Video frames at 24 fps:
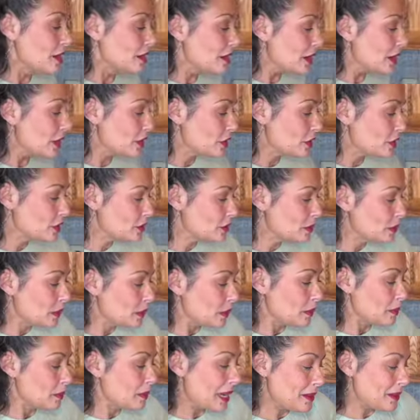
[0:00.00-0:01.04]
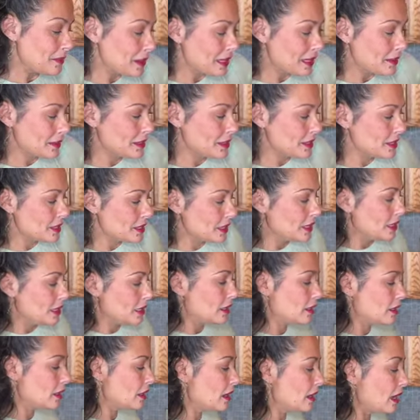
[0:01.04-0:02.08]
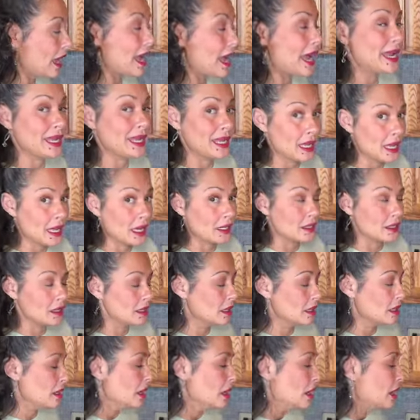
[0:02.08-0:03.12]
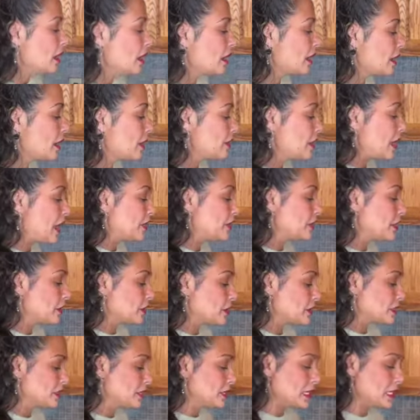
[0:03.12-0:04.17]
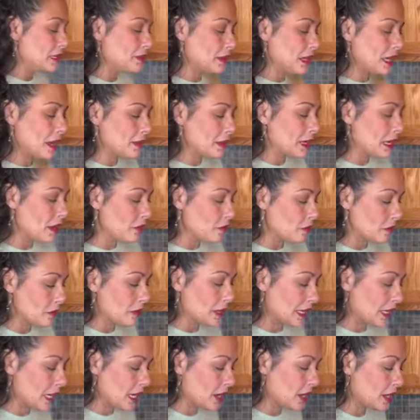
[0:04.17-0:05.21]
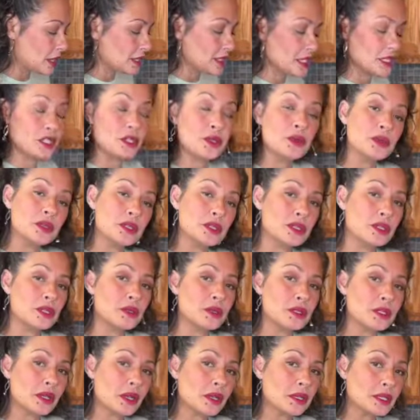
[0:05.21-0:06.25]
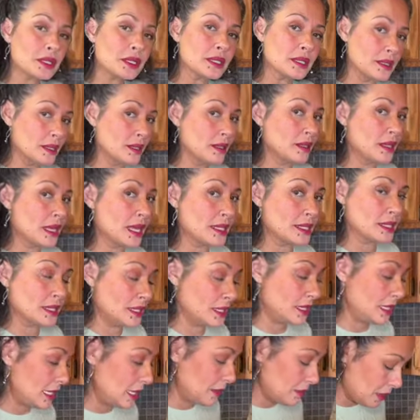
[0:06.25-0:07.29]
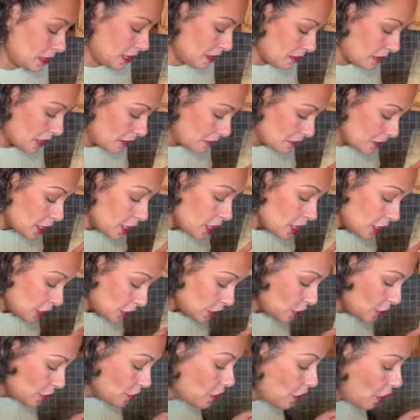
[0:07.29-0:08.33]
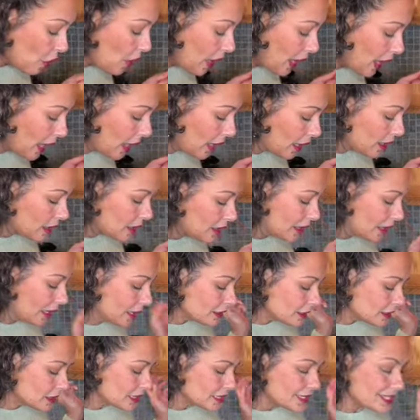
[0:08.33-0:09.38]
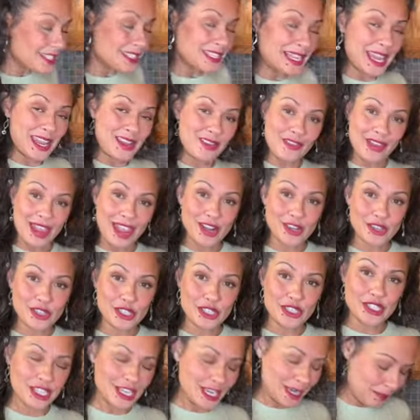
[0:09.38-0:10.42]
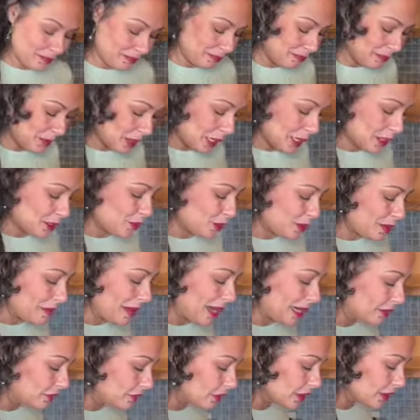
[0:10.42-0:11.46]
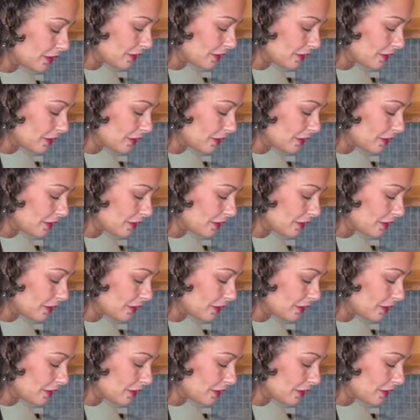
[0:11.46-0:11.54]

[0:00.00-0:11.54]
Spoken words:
Now you might be able to see here, I can, that there is steam coming up from the carrots. As soon as you start seeing that steam come up, you can go ahead and to save energy, because we're mindful of